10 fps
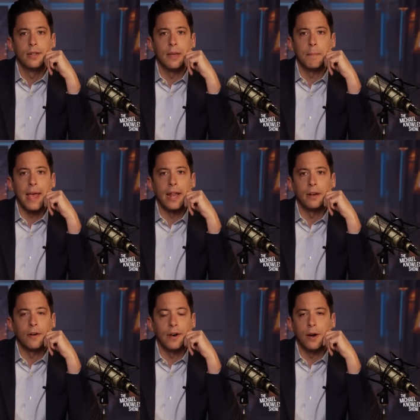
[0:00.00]
that
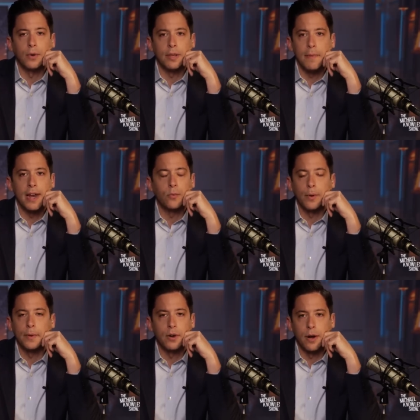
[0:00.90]
men are not really men and
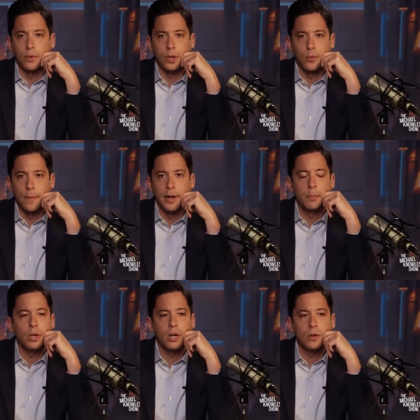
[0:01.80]
women are not really women. A
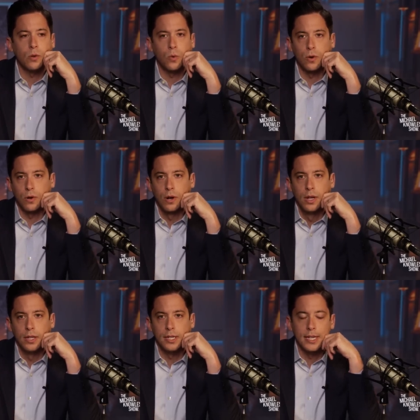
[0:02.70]
political order
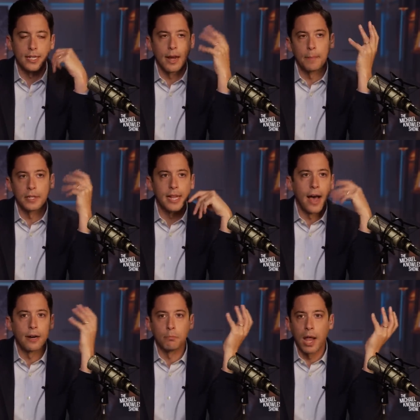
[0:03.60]
that says that up is
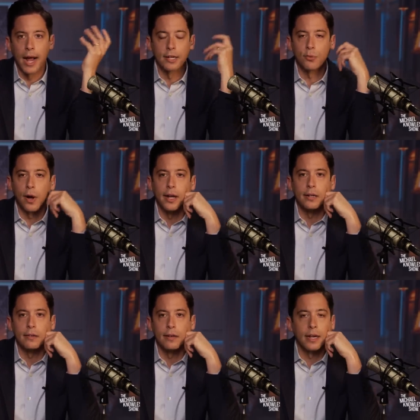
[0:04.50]
down and black is white
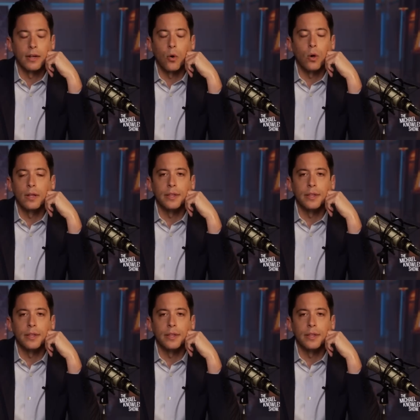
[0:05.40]
and uh,